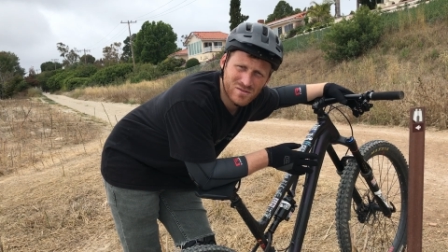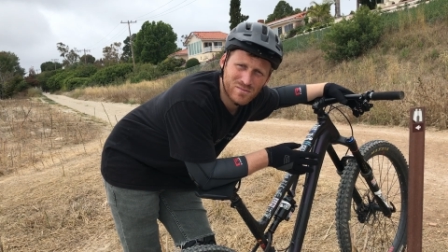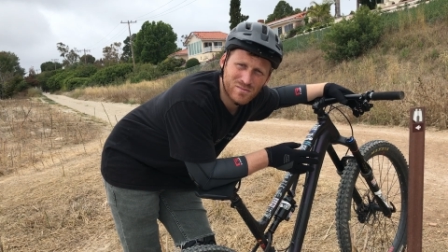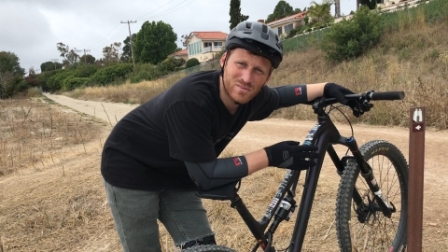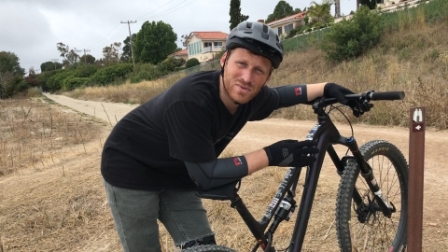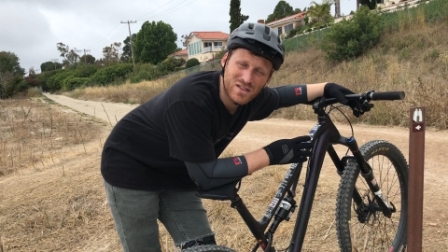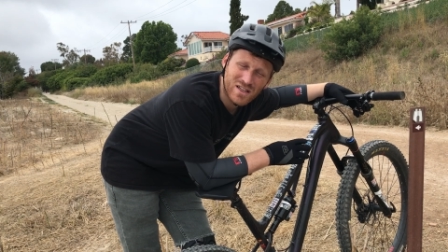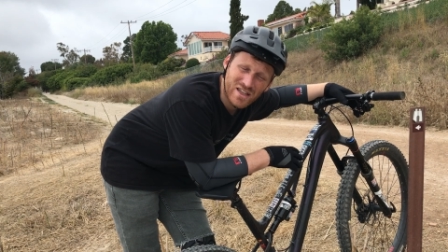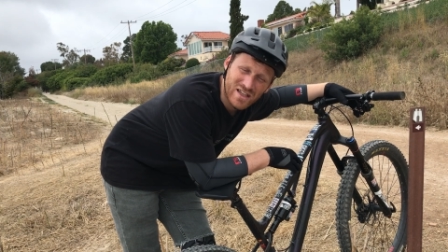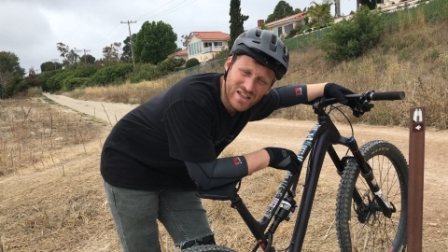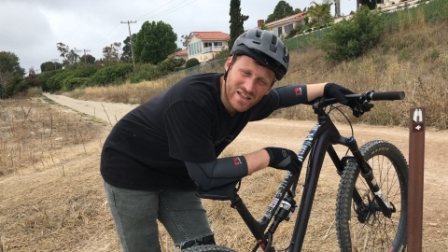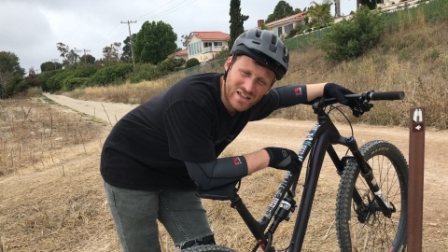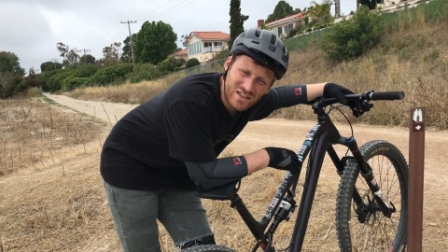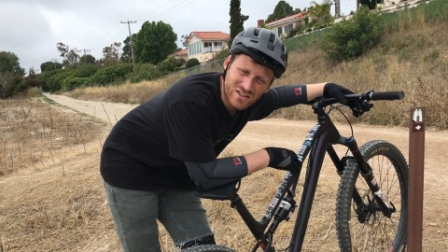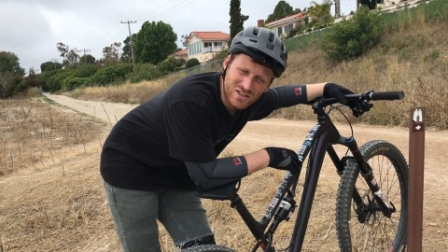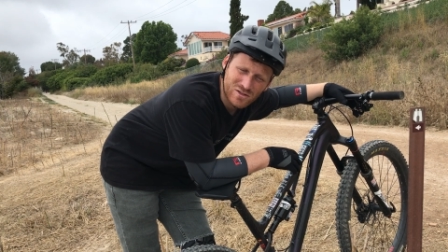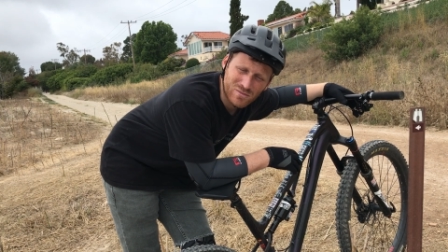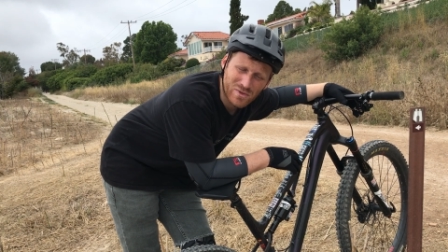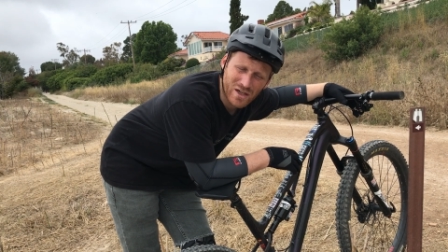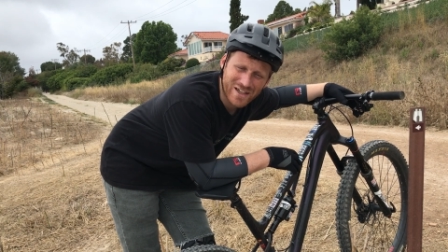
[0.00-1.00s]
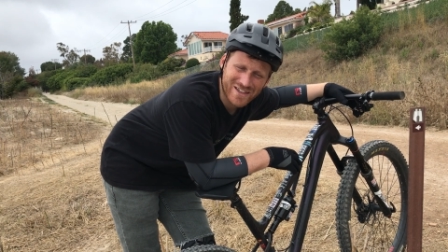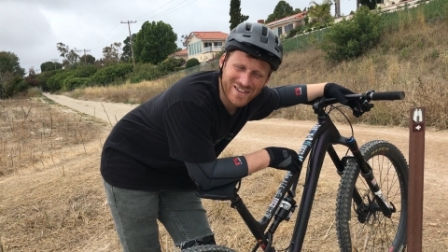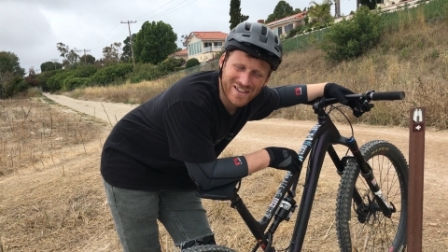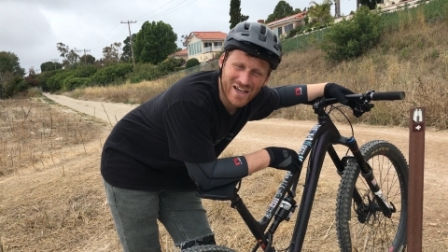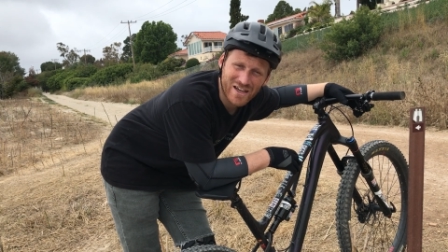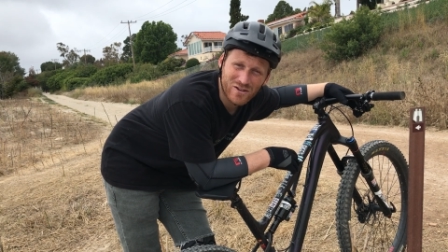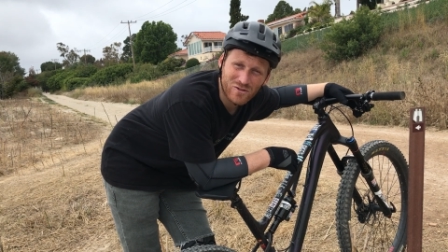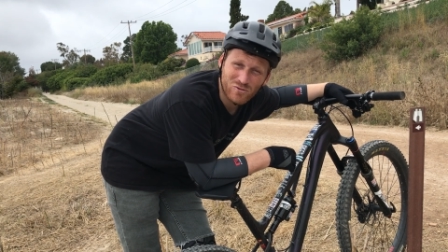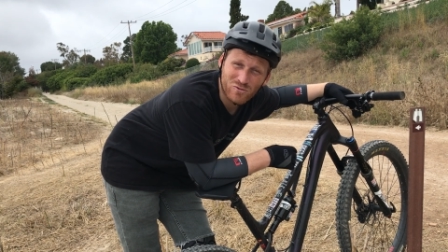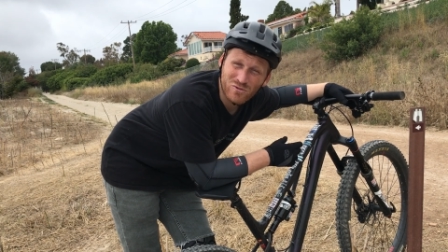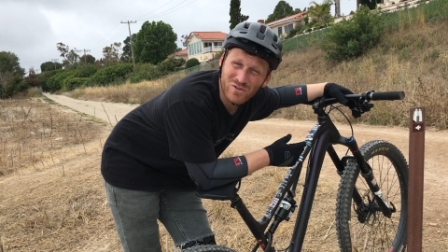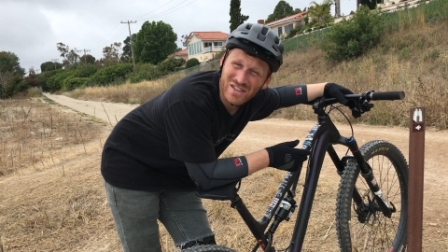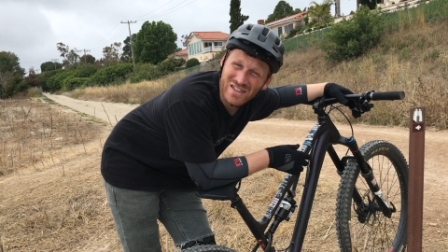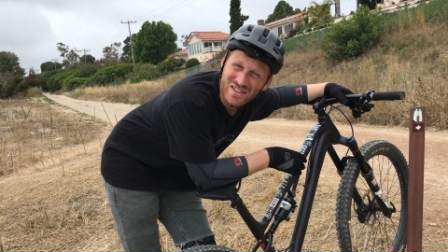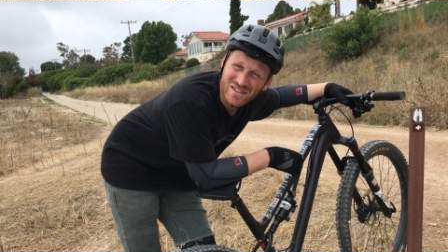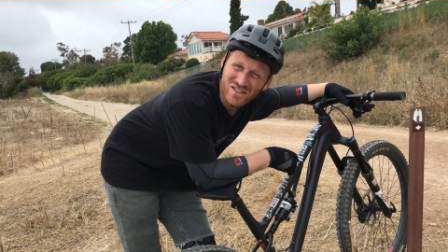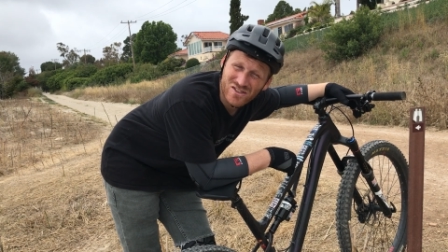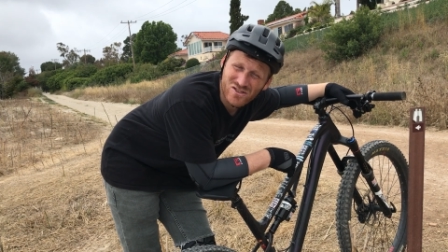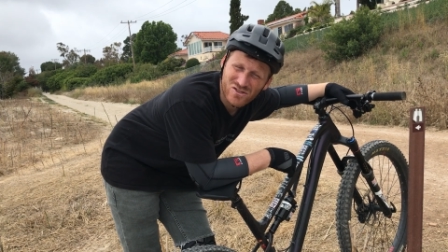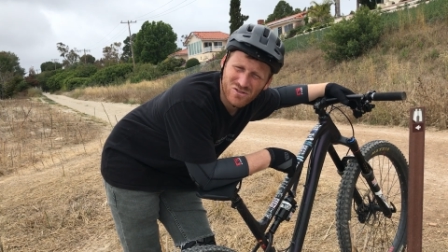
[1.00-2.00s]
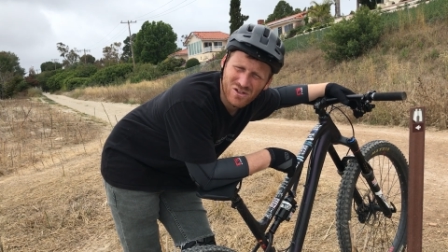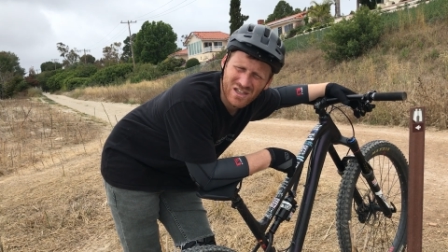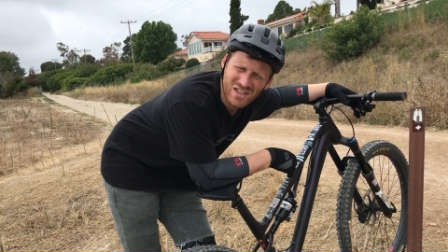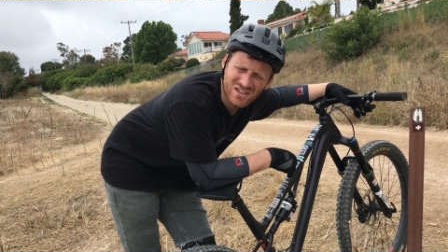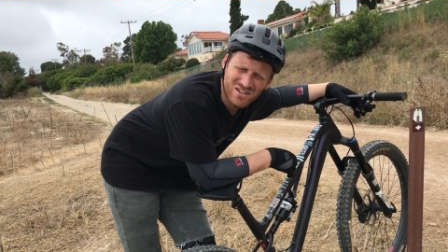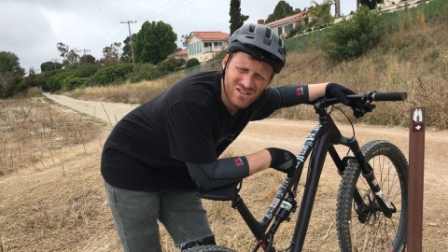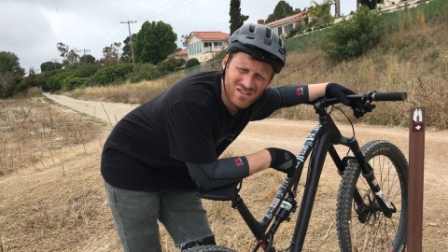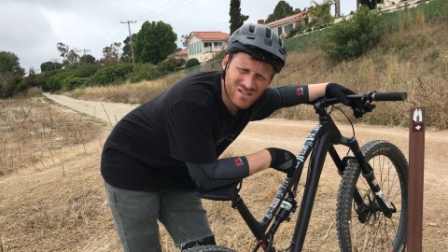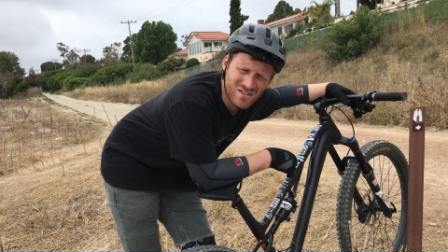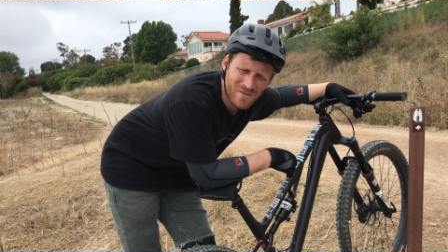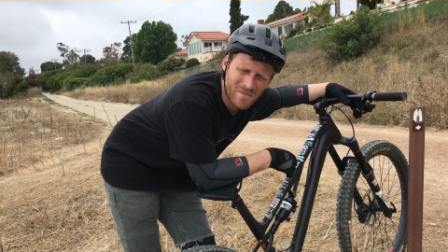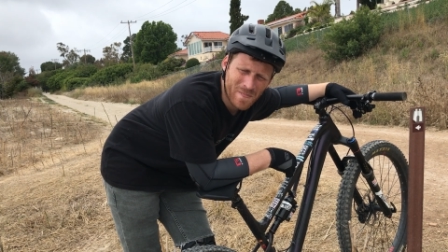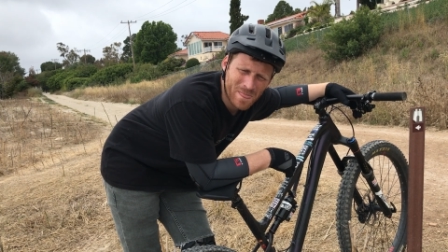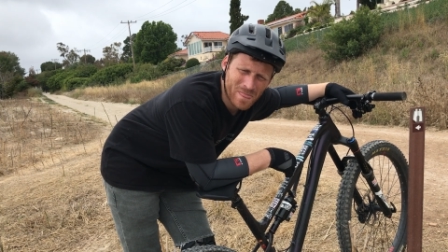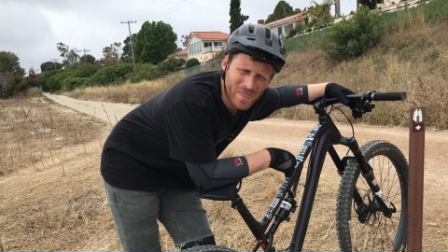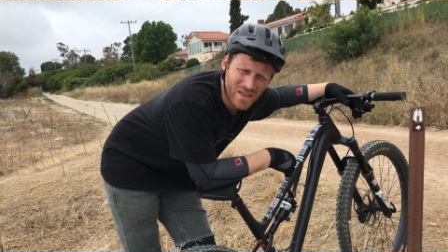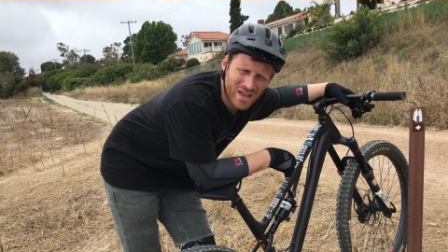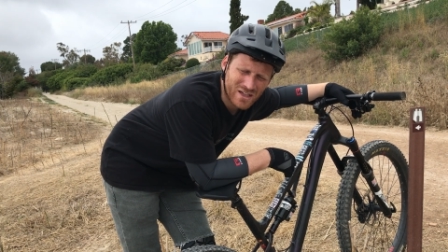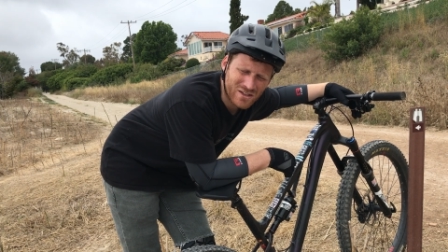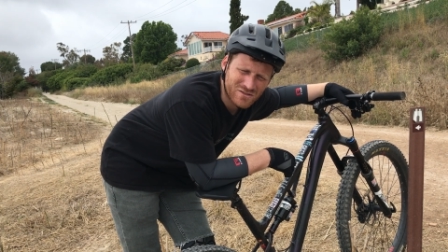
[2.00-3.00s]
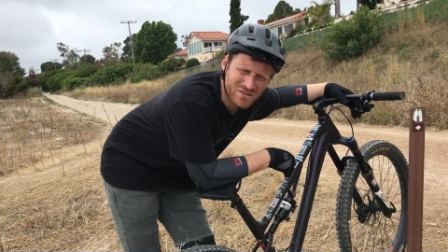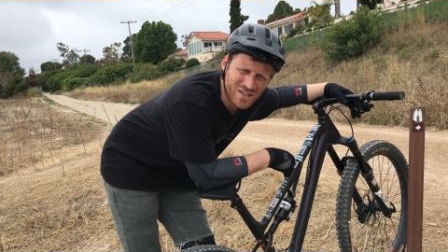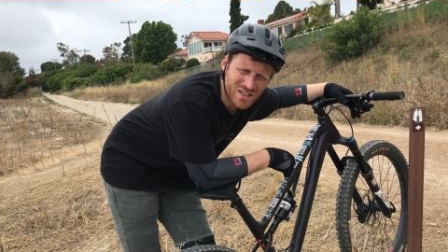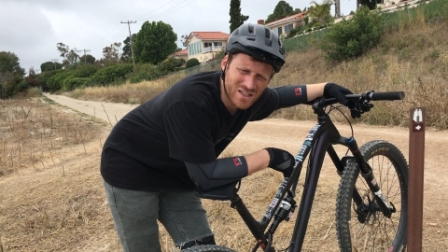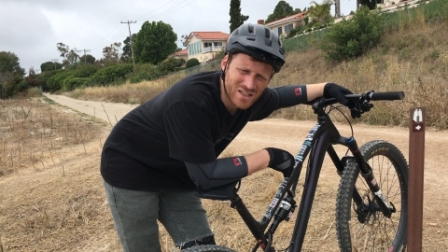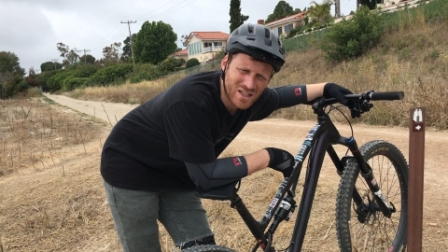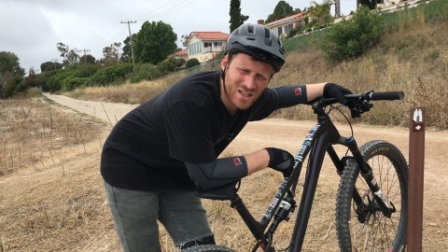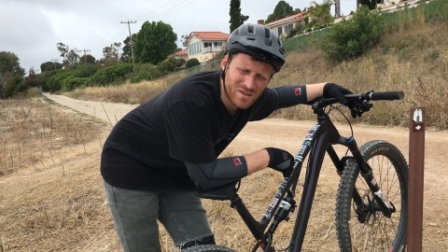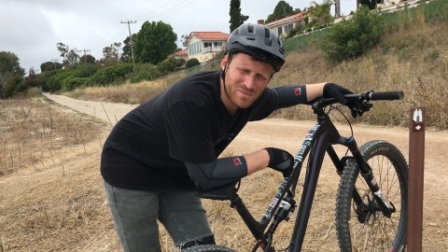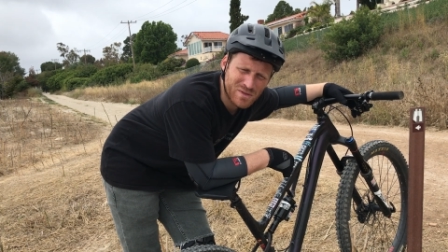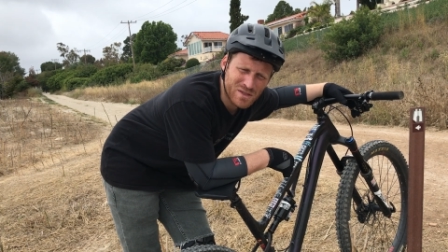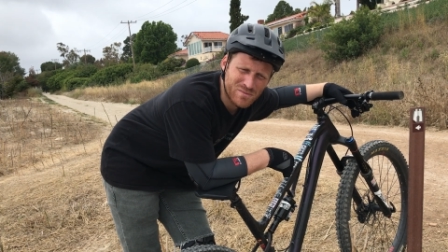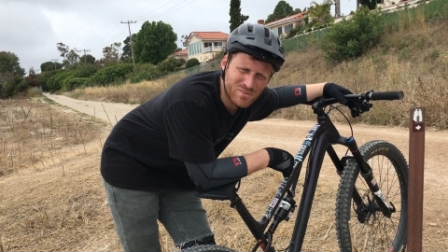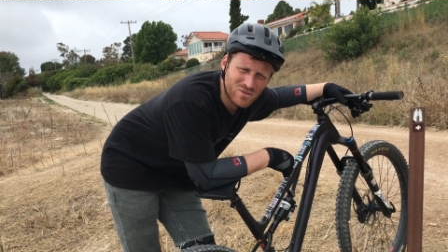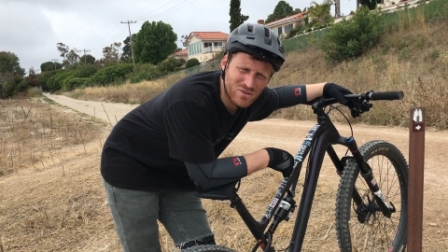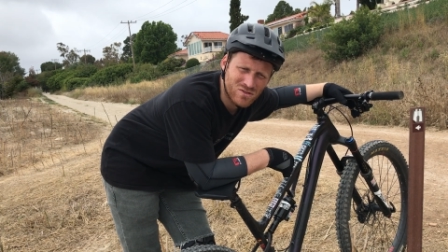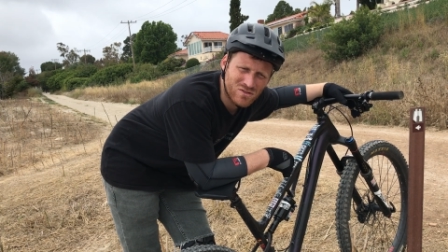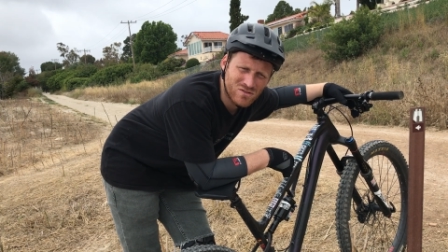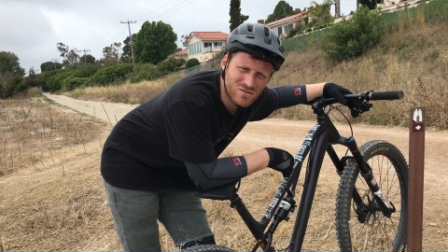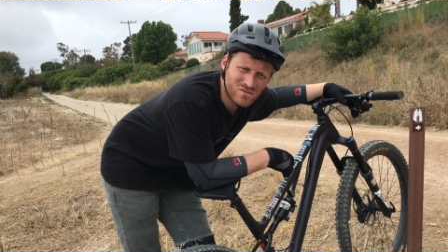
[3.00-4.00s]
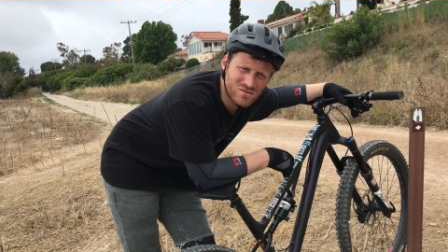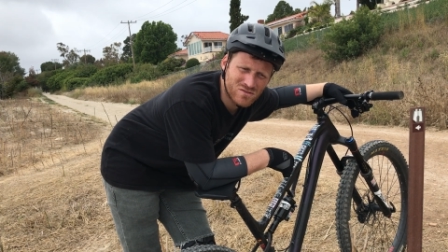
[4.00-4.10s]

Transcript: play on your bike and how to read the trail. I don't think a lot of people,